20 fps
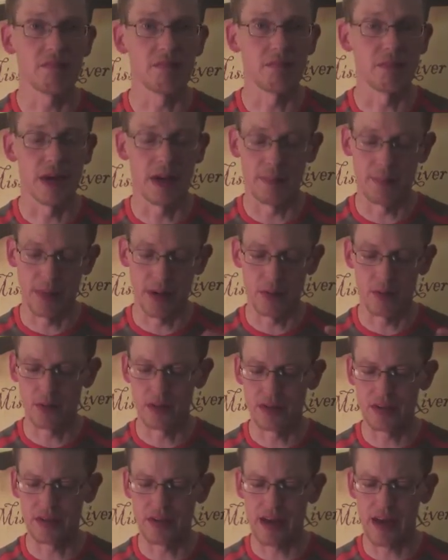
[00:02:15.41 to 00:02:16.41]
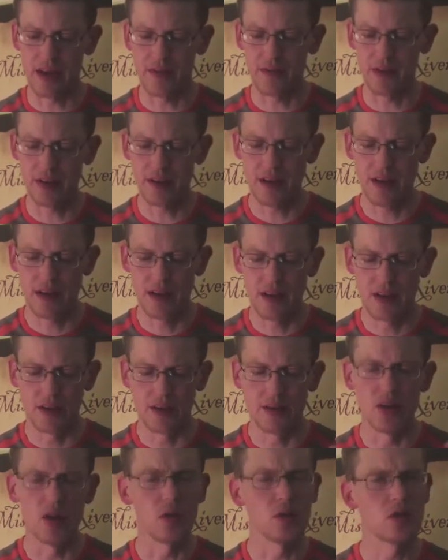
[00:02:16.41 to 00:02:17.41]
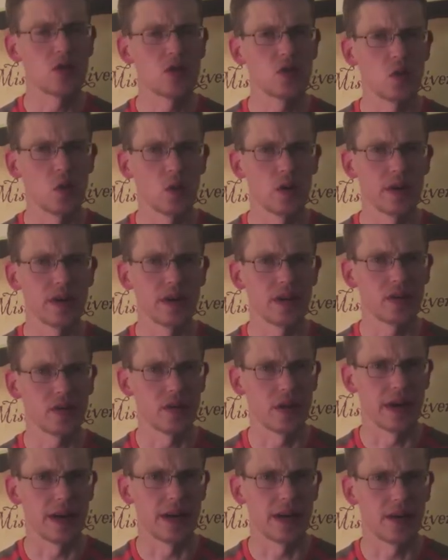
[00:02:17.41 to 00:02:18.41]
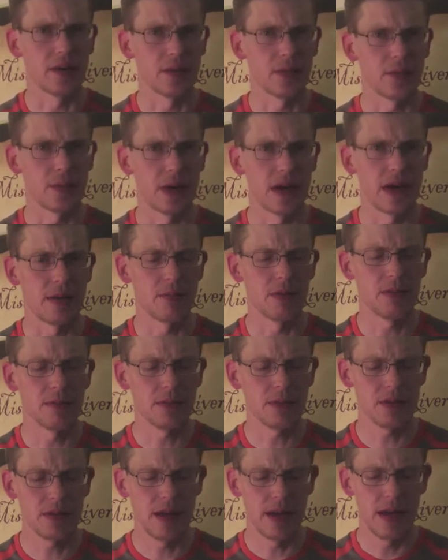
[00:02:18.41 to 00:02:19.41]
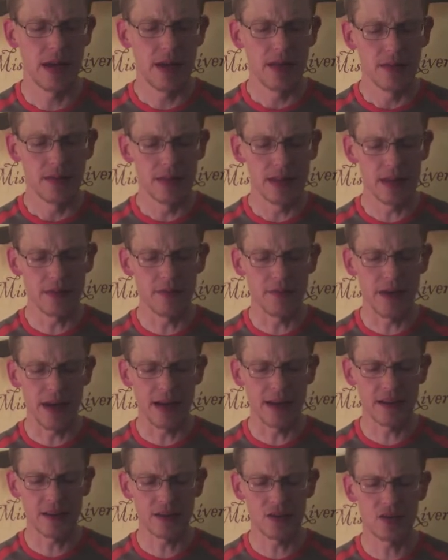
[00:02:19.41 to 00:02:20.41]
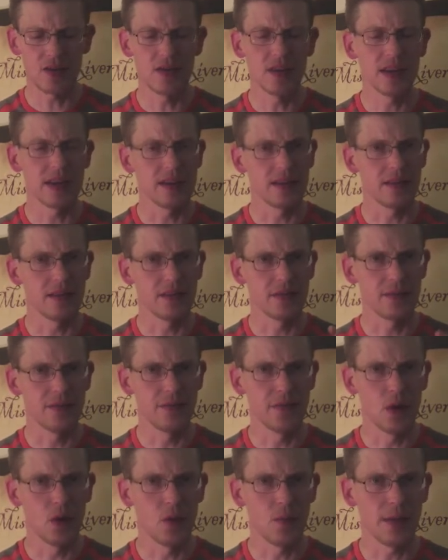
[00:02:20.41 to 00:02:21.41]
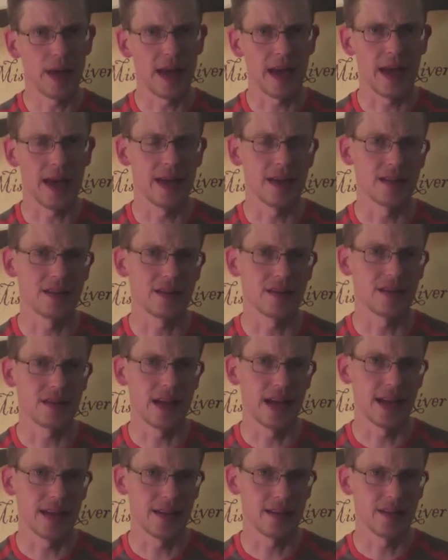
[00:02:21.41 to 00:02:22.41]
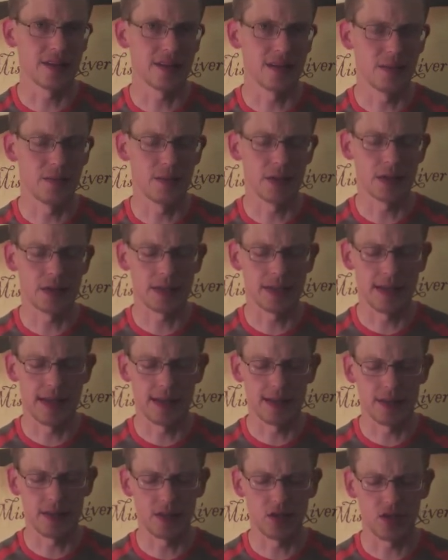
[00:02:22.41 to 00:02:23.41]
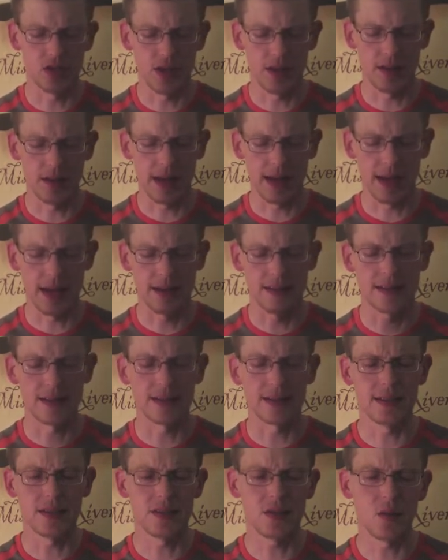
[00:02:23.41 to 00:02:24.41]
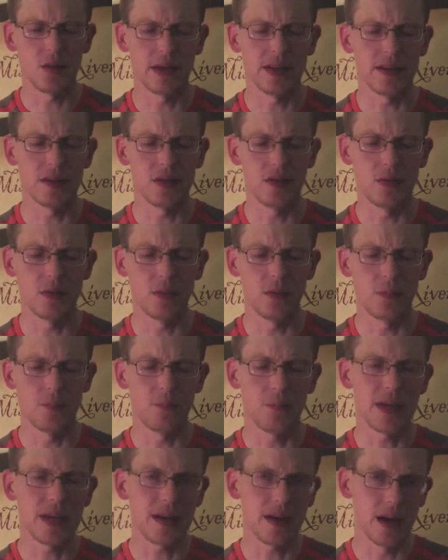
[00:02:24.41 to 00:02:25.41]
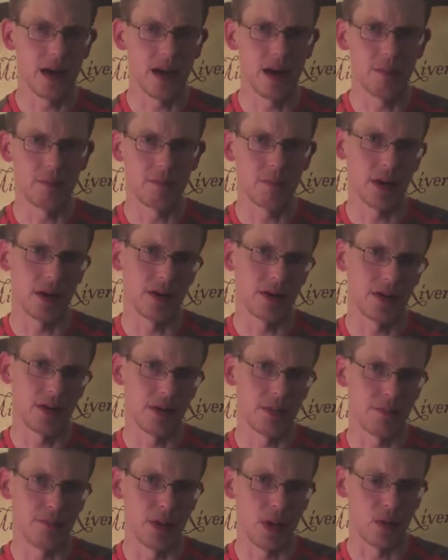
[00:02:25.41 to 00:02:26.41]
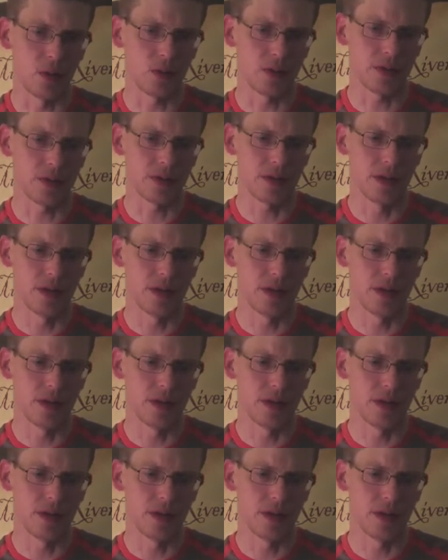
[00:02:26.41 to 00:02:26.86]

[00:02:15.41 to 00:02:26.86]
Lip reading: My butt was in heaven, no soreness or any other problems. The advantage that the foam has, and to some extent the gel has, is it's going to become part of the boat.